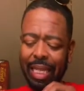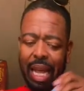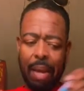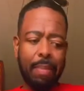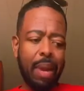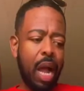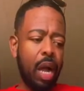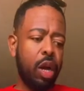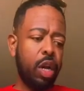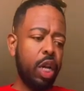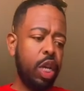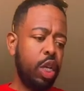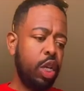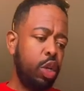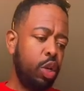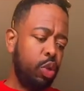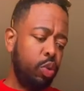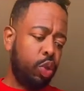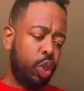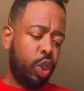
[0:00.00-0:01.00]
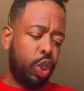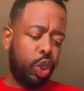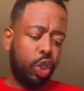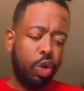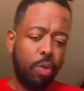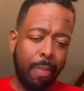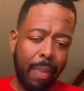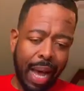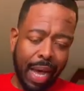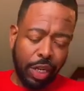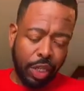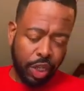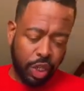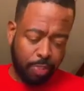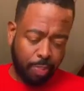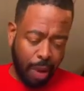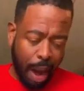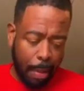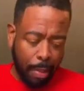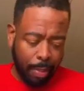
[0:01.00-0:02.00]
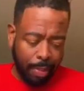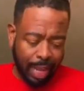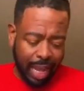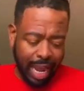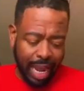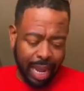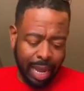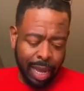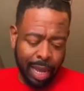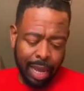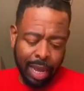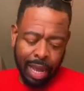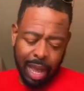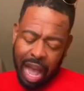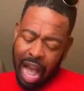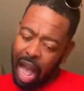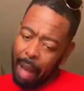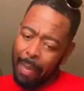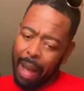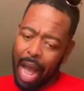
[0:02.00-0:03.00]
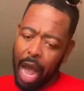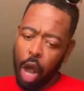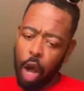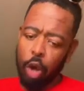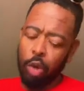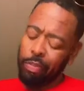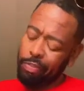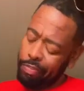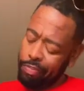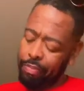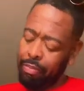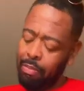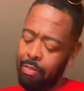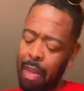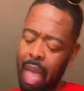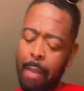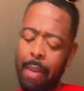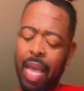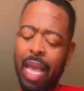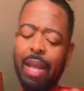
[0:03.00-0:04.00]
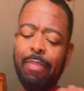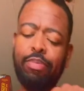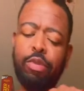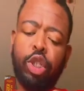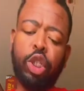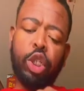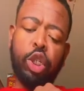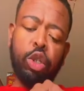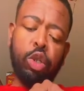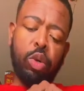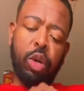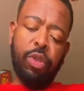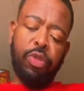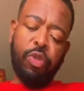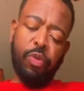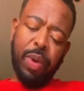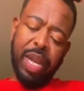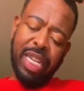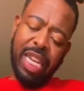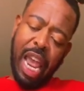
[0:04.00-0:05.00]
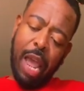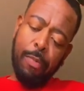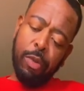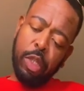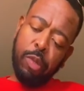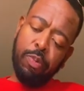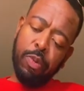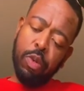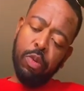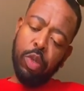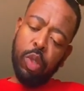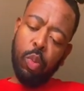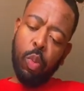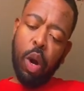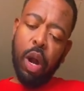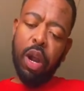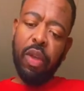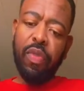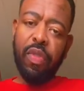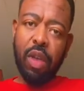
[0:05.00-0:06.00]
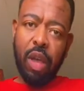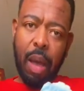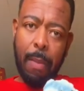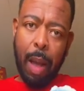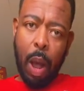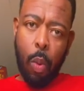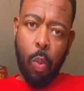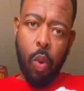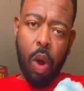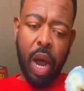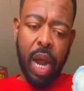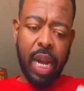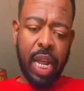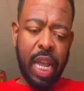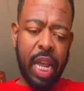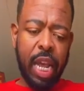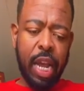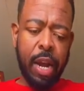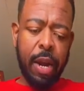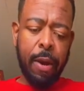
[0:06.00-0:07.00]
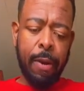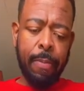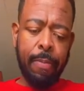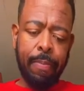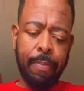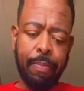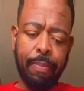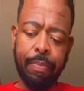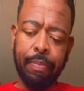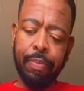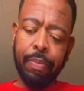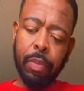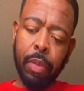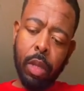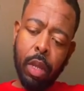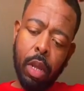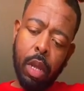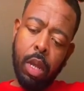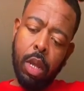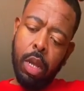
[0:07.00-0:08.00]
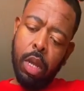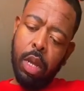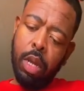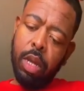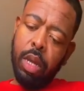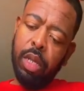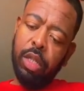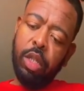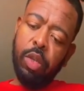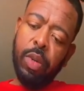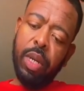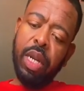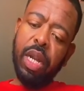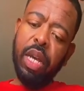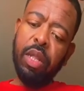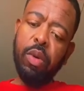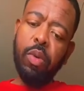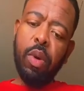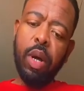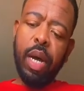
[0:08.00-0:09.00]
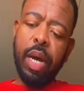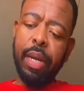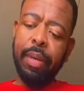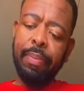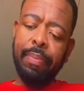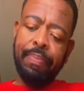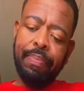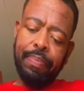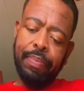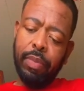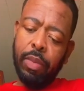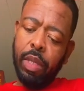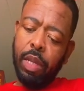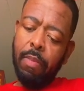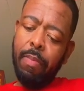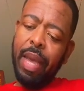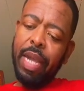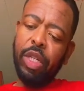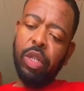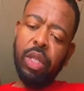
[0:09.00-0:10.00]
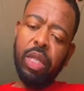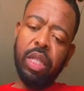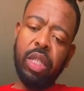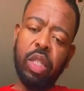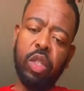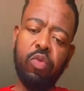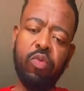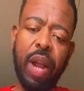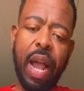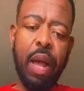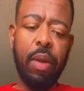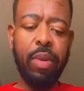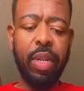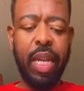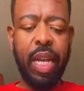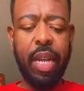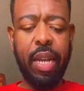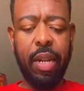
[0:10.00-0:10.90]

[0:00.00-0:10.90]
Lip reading: I'm not going to use too much, probably about maybe 2 or 3 tablespoons worth. About 1 here. Let's do another one. Make sure this is rounded.